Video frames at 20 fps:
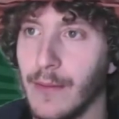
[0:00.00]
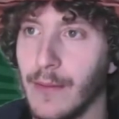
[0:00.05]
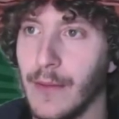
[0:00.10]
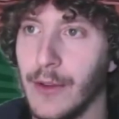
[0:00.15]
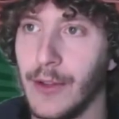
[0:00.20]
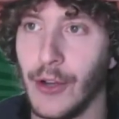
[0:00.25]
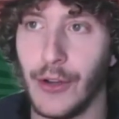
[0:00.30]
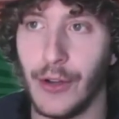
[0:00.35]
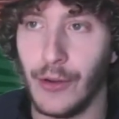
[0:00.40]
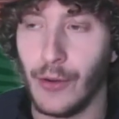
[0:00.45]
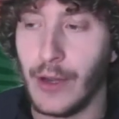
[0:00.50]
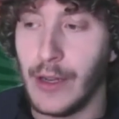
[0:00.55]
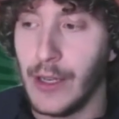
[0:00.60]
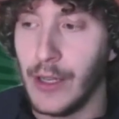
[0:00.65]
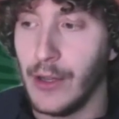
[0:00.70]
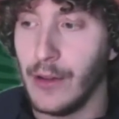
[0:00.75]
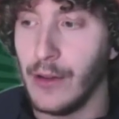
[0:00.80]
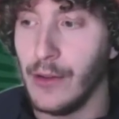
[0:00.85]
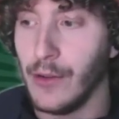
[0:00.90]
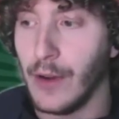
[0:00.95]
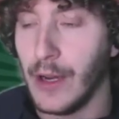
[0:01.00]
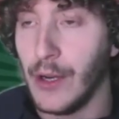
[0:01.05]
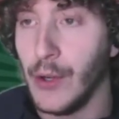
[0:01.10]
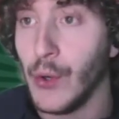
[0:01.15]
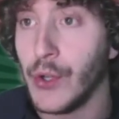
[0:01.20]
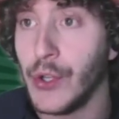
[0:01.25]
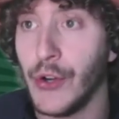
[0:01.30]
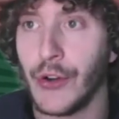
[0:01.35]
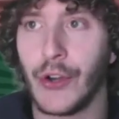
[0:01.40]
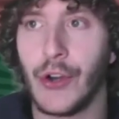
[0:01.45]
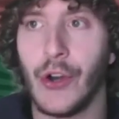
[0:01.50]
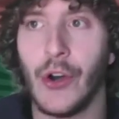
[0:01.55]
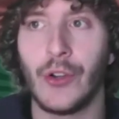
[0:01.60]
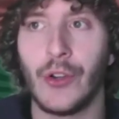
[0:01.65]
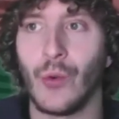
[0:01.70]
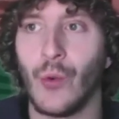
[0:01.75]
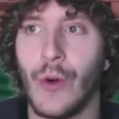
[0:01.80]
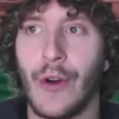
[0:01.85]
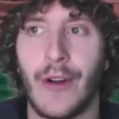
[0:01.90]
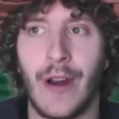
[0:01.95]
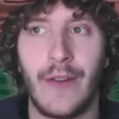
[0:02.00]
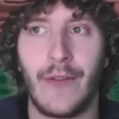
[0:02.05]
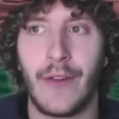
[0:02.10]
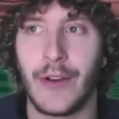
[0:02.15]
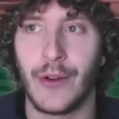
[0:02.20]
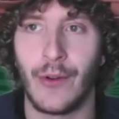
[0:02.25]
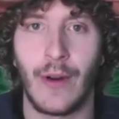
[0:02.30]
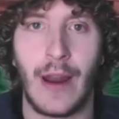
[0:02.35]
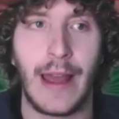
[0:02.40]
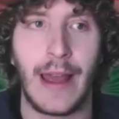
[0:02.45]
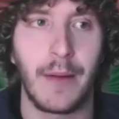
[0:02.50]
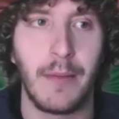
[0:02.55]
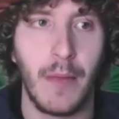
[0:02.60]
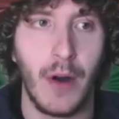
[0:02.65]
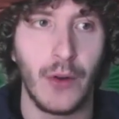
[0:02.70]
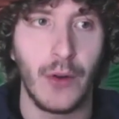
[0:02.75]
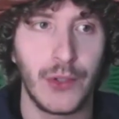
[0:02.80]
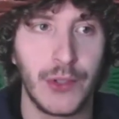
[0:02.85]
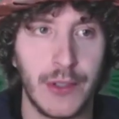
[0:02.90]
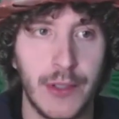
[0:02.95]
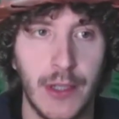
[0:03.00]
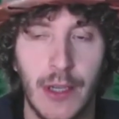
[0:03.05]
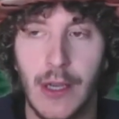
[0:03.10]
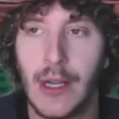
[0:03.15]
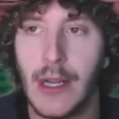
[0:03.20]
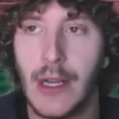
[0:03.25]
You can hook your code wherever you like most.